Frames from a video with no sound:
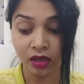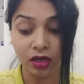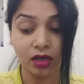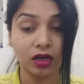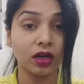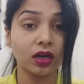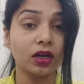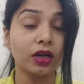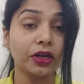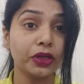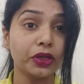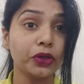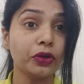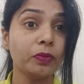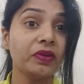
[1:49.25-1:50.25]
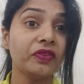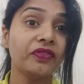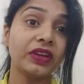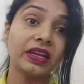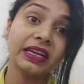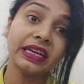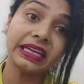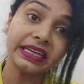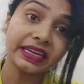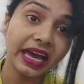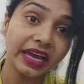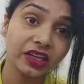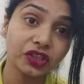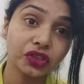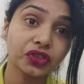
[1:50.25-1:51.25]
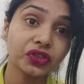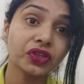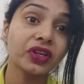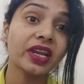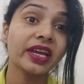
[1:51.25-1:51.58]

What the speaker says: you'll be feeling indigestion,